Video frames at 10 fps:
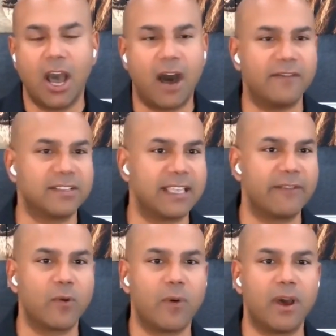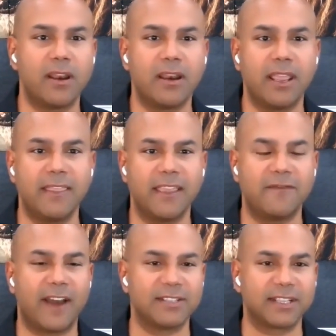Obviously, everyone in the
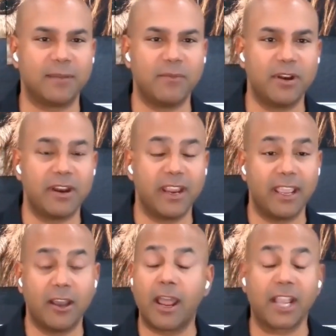advisor community,